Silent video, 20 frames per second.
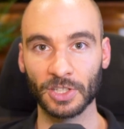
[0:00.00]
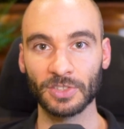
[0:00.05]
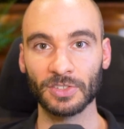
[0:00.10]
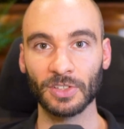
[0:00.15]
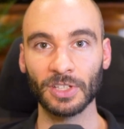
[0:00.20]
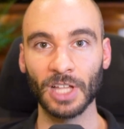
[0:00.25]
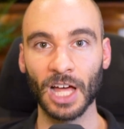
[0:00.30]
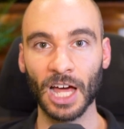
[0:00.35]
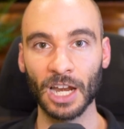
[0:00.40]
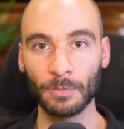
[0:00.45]
Because
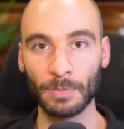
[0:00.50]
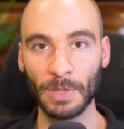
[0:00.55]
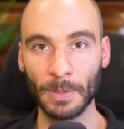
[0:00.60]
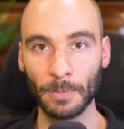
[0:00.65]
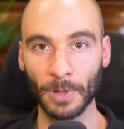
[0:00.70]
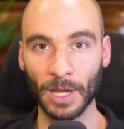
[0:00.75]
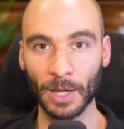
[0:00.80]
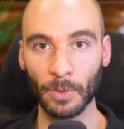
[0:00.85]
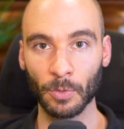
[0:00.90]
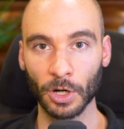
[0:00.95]
a lot of
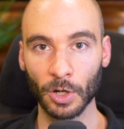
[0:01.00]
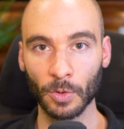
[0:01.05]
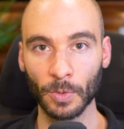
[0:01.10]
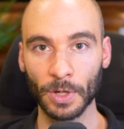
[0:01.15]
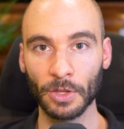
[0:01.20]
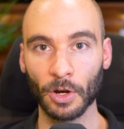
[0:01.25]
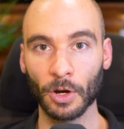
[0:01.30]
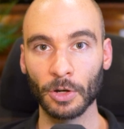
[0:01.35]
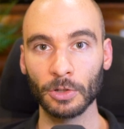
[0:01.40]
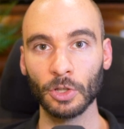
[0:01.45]
people I work
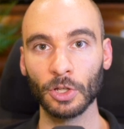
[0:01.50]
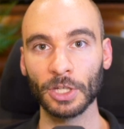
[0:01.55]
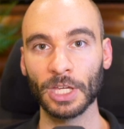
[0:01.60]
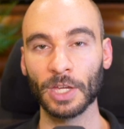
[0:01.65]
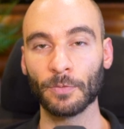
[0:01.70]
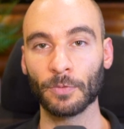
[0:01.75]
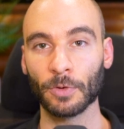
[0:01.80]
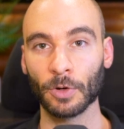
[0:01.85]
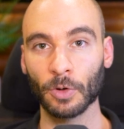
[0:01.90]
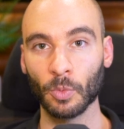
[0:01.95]
with are
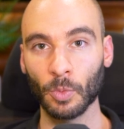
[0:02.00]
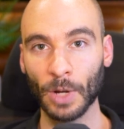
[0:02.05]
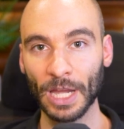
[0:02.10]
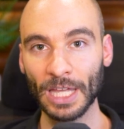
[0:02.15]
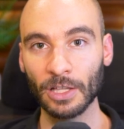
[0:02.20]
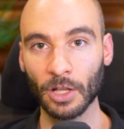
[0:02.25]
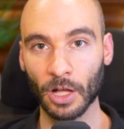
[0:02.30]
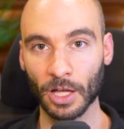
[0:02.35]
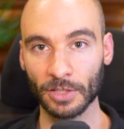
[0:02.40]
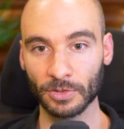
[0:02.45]
looking for a
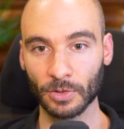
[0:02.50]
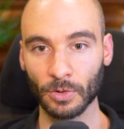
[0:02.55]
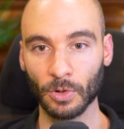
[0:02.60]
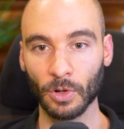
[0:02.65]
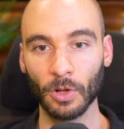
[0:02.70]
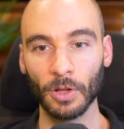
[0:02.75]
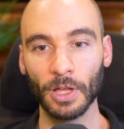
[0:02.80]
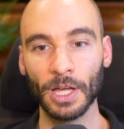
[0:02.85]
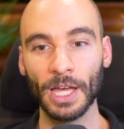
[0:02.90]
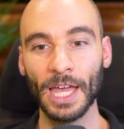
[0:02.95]
weight loss
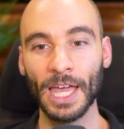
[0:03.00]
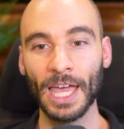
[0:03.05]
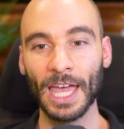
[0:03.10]
goal.